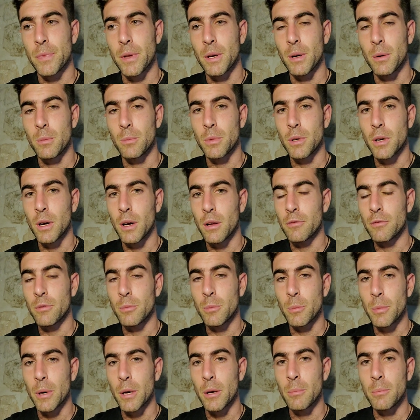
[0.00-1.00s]
Gone
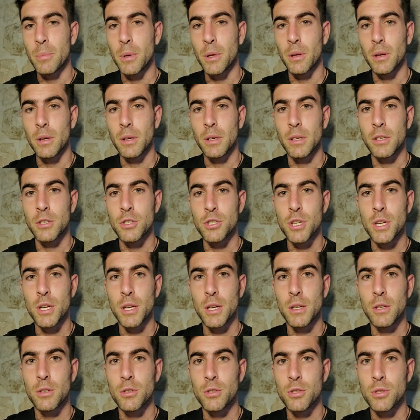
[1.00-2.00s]
from about a billion and
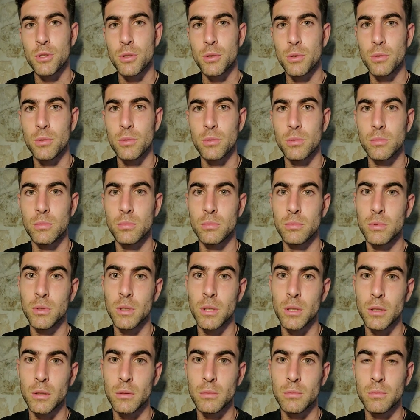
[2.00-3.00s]
change
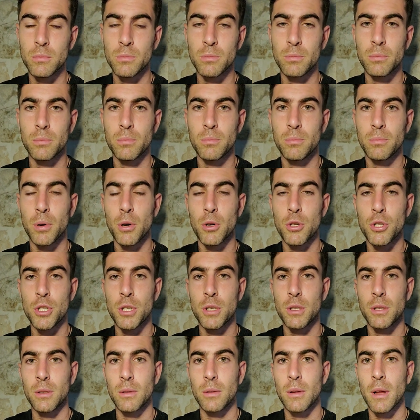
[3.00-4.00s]
to,
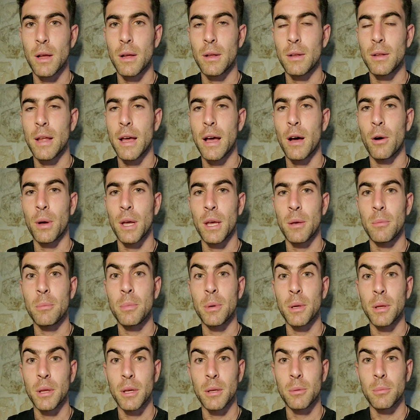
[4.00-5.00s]
pushing now 8
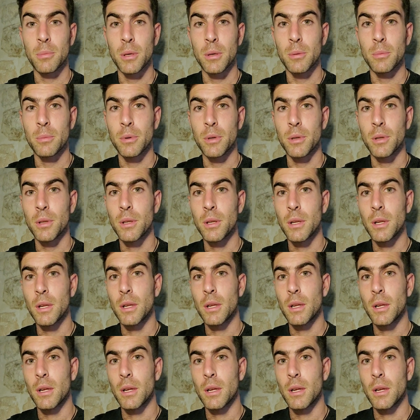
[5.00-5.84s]
billion people.